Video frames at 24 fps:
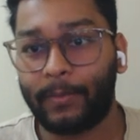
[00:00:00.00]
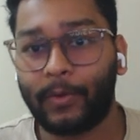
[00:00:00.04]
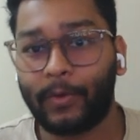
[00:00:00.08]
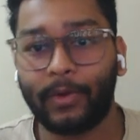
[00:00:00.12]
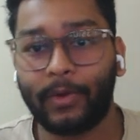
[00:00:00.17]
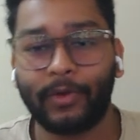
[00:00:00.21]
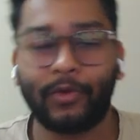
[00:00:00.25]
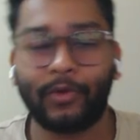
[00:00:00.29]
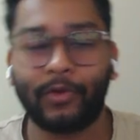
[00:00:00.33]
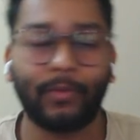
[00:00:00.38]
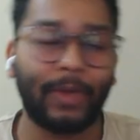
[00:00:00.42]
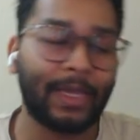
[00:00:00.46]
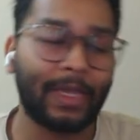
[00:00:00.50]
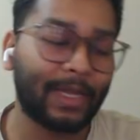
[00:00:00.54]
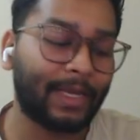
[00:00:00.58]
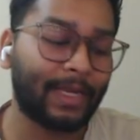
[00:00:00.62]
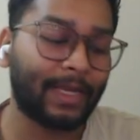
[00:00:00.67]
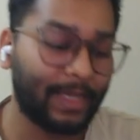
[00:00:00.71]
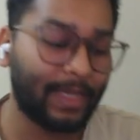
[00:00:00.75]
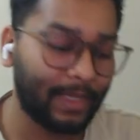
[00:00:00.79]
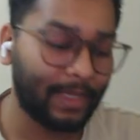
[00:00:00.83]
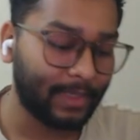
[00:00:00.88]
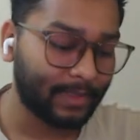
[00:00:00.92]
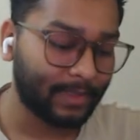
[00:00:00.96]
I'm going to
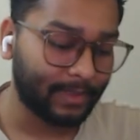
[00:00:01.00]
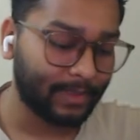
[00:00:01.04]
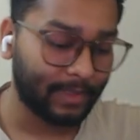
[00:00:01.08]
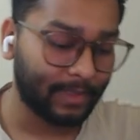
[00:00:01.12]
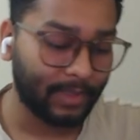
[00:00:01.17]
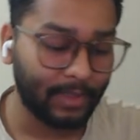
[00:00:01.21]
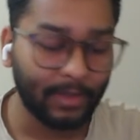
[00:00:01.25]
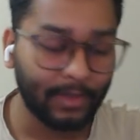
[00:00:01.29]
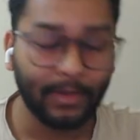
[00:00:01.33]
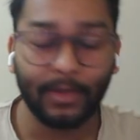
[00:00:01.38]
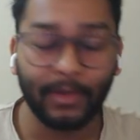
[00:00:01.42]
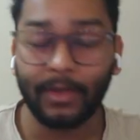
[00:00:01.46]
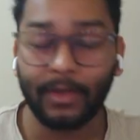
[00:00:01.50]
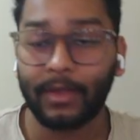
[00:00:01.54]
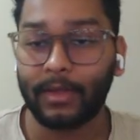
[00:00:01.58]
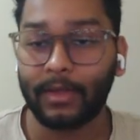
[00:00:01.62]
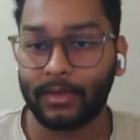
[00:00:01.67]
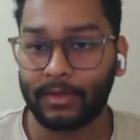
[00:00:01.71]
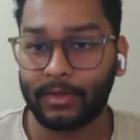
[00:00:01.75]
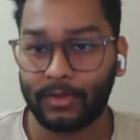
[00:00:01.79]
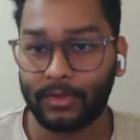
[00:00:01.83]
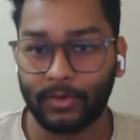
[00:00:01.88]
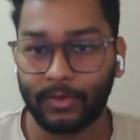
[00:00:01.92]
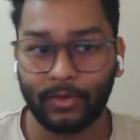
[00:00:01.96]
make it easy
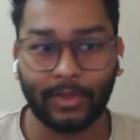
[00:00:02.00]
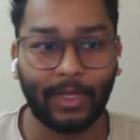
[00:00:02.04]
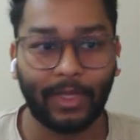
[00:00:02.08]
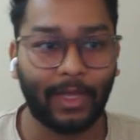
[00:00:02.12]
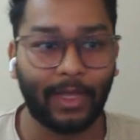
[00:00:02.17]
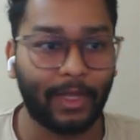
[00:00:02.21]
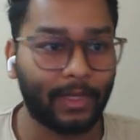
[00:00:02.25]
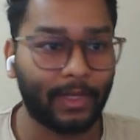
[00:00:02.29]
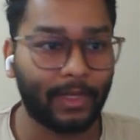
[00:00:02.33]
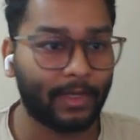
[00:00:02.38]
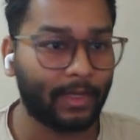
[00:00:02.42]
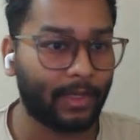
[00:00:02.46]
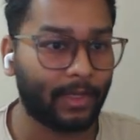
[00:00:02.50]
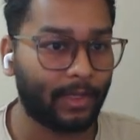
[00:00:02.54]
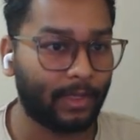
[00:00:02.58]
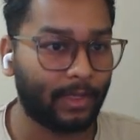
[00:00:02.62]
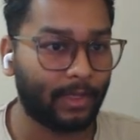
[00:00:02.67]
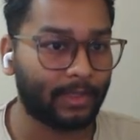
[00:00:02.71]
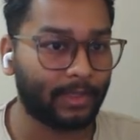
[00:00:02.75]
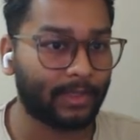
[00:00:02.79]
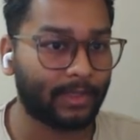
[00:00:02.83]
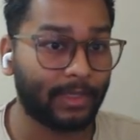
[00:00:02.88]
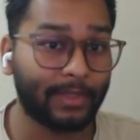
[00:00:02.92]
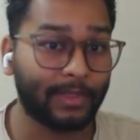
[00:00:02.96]
so that
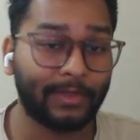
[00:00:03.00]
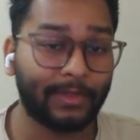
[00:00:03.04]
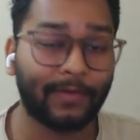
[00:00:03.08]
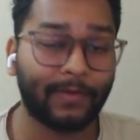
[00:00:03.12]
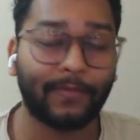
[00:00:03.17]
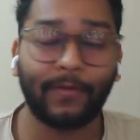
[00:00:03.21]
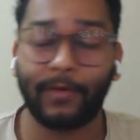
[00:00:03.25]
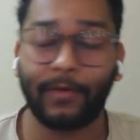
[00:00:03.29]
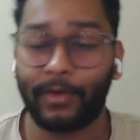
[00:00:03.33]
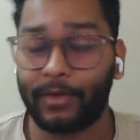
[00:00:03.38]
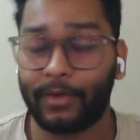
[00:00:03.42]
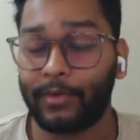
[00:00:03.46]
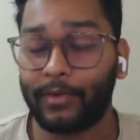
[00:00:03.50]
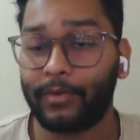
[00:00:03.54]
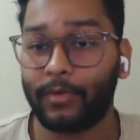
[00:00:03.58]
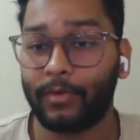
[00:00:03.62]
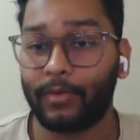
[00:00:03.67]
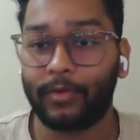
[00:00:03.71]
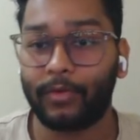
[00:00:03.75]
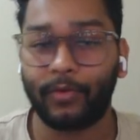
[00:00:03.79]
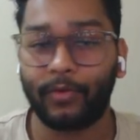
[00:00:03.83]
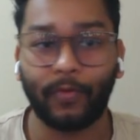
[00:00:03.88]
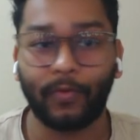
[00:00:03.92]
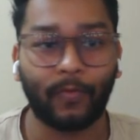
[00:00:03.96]
it's easier for
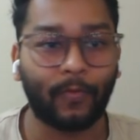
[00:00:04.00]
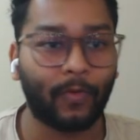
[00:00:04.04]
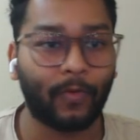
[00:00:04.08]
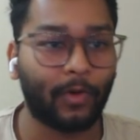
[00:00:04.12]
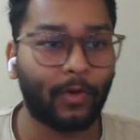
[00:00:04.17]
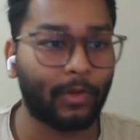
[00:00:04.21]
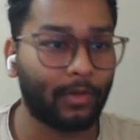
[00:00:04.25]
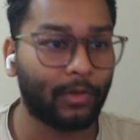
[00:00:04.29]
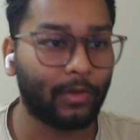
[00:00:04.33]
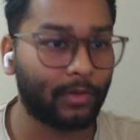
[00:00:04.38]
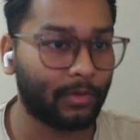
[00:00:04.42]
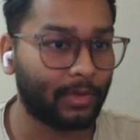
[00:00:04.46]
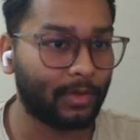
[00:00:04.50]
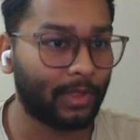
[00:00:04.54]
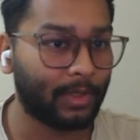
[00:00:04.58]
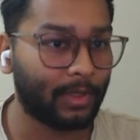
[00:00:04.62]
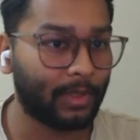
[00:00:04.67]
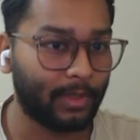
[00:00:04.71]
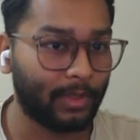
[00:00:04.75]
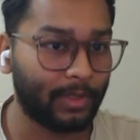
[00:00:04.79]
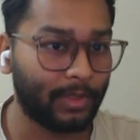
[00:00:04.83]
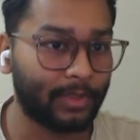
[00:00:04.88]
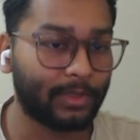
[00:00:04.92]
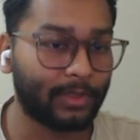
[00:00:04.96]
you to follow
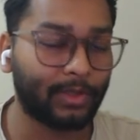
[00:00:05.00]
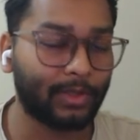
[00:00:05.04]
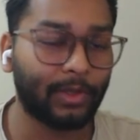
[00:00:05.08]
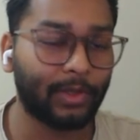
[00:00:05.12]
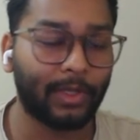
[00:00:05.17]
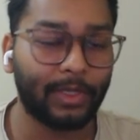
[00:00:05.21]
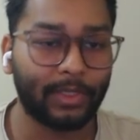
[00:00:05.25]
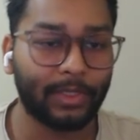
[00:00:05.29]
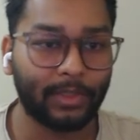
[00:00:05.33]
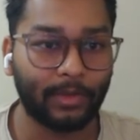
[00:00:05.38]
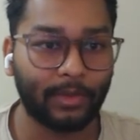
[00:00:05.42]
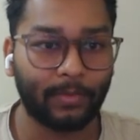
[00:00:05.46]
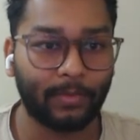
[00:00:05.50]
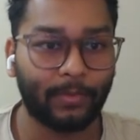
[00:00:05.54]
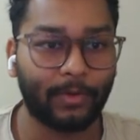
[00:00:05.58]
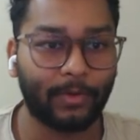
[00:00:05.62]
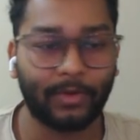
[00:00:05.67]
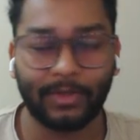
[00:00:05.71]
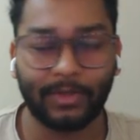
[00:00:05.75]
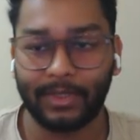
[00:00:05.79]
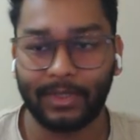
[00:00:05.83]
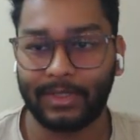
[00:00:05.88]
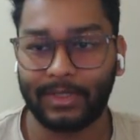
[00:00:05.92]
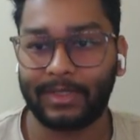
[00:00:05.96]
the
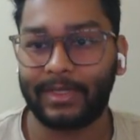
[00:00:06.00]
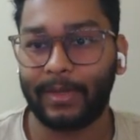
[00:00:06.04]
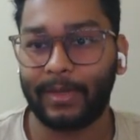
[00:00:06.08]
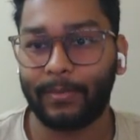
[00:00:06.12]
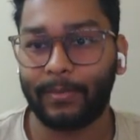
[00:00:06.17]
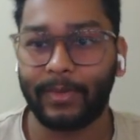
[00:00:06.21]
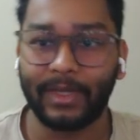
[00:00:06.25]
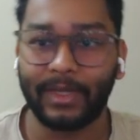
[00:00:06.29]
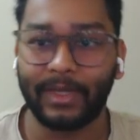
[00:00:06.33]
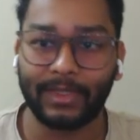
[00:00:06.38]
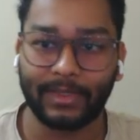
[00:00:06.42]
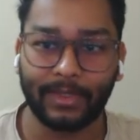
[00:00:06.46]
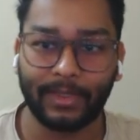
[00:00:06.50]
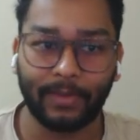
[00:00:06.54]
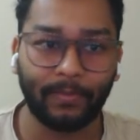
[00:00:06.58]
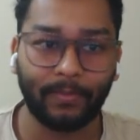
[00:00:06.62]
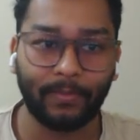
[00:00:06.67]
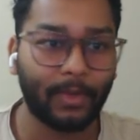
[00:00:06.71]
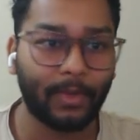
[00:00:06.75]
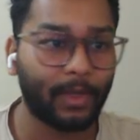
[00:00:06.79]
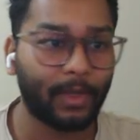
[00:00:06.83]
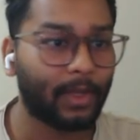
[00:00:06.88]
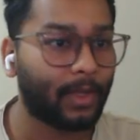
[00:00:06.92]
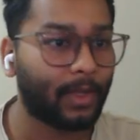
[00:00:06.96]
installation process step by
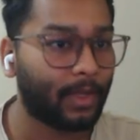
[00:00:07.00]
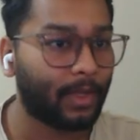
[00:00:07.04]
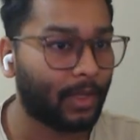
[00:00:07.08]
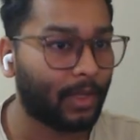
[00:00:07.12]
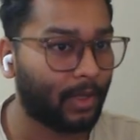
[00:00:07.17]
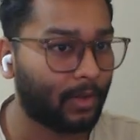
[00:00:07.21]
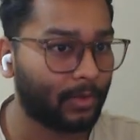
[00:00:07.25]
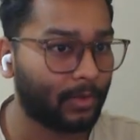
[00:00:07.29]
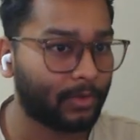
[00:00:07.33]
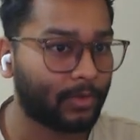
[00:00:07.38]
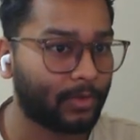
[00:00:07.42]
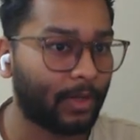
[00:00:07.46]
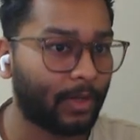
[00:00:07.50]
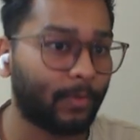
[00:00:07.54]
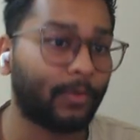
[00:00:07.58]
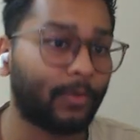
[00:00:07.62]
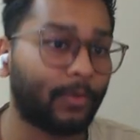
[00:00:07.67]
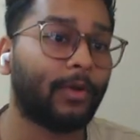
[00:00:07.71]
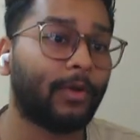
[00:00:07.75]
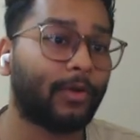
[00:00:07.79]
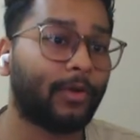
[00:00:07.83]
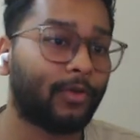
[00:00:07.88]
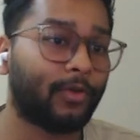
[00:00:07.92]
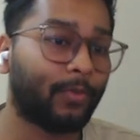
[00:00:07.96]
step.
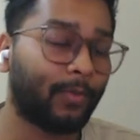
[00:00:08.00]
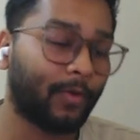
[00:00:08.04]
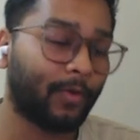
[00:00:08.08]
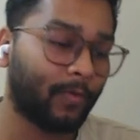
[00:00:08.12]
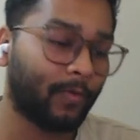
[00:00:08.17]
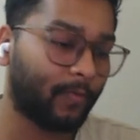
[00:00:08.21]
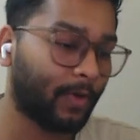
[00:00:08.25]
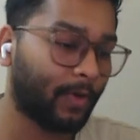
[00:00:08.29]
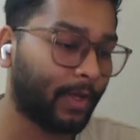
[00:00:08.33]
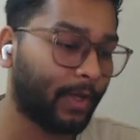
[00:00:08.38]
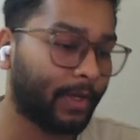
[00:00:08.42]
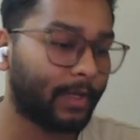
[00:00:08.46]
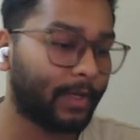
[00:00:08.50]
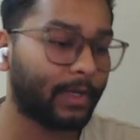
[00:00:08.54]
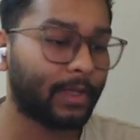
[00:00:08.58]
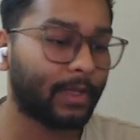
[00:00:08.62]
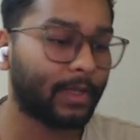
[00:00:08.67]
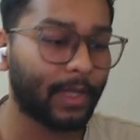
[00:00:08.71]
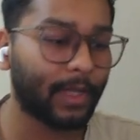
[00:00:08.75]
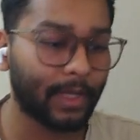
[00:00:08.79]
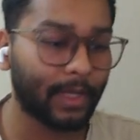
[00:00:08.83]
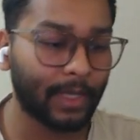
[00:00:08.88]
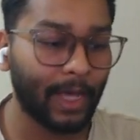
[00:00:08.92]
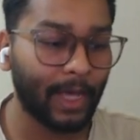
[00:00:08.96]
Also, I'm going to
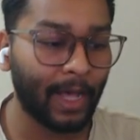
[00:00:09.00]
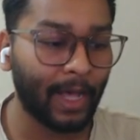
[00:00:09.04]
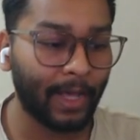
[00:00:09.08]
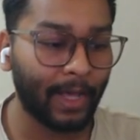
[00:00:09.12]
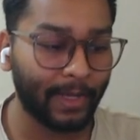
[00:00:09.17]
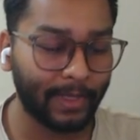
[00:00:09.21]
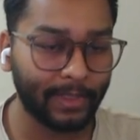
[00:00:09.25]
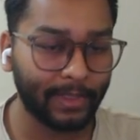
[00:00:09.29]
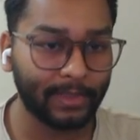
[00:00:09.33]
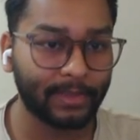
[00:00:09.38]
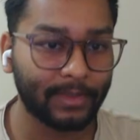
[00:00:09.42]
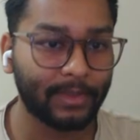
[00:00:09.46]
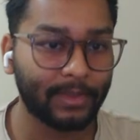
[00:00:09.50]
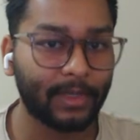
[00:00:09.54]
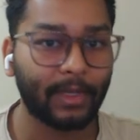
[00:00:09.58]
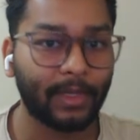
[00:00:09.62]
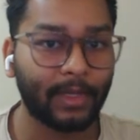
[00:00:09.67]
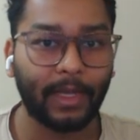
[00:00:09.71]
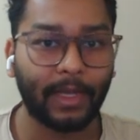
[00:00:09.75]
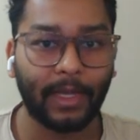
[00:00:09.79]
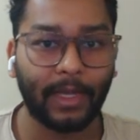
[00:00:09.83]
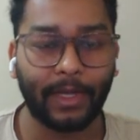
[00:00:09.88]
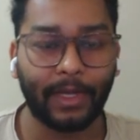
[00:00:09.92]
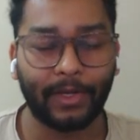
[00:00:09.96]
provide the
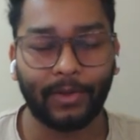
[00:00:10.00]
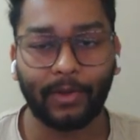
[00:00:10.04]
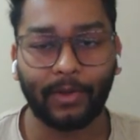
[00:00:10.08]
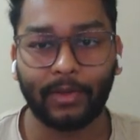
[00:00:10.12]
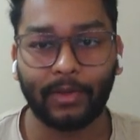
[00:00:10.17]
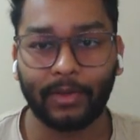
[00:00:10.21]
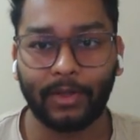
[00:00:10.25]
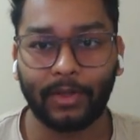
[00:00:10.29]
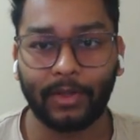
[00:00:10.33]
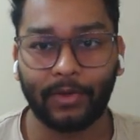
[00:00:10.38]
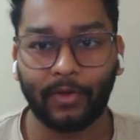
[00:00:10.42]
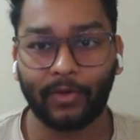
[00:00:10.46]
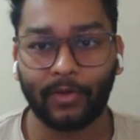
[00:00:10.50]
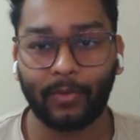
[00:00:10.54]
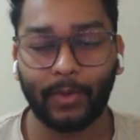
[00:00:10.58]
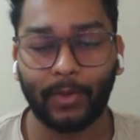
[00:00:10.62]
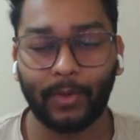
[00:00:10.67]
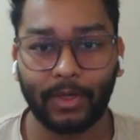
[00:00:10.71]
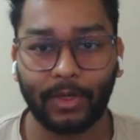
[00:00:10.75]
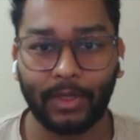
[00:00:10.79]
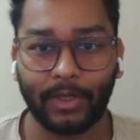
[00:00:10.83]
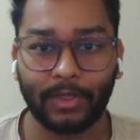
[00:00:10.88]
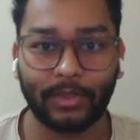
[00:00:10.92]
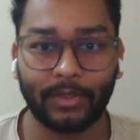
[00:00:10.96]
guides and all the
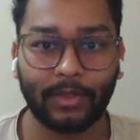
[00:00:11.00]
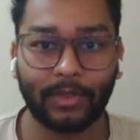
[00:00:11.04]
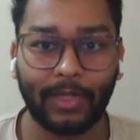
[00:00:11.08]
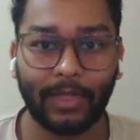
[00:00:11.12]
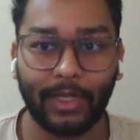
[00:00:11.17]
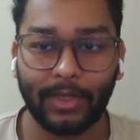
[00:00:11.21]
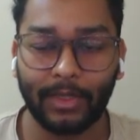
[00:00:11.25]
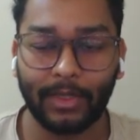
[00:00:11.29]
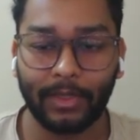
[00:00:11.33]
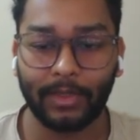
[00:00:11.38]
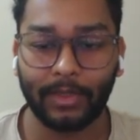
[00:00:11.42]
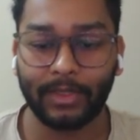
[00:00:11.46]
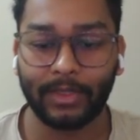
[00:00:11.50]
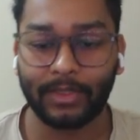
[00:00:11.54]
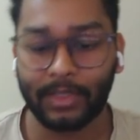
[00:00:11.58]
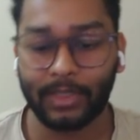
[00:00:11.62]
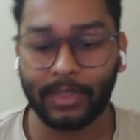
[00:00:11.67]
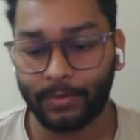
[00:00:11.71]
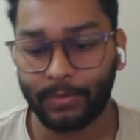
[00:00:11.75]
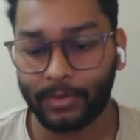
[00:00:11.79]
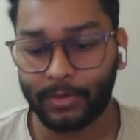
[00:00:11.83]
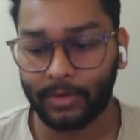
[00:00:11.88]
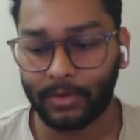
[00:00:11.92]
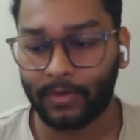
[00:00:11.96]
documentation at the
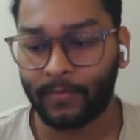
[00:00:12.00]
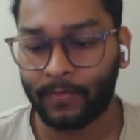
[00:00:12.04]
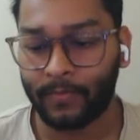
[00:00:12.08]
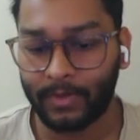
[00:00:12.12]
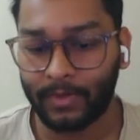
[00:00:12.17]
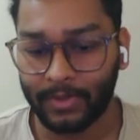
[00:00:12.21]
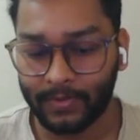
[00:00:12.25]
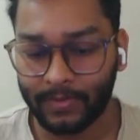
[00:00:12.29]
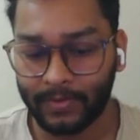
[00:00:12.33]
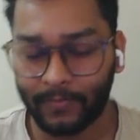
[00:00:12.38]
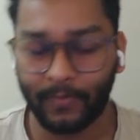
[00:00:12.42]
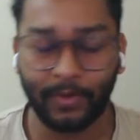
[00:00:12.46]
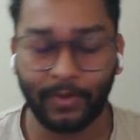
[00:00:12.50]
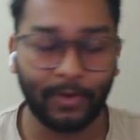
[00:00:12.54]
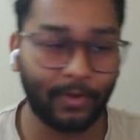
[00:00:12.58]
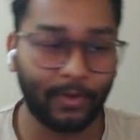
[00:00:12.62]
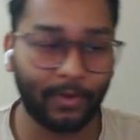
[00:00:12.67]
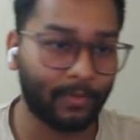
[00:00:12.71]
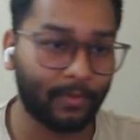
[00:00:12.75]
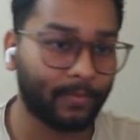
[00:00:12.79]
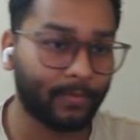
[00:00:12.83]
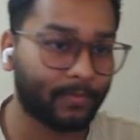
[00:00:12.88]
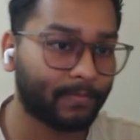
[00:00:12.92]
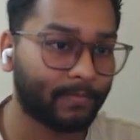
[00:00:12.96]
description of this
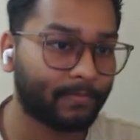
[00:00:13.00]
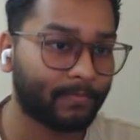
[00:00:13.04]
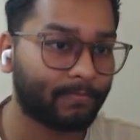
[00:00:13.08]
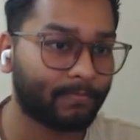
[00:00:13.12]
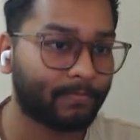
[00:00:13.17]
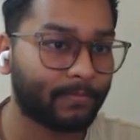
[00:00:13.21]
video.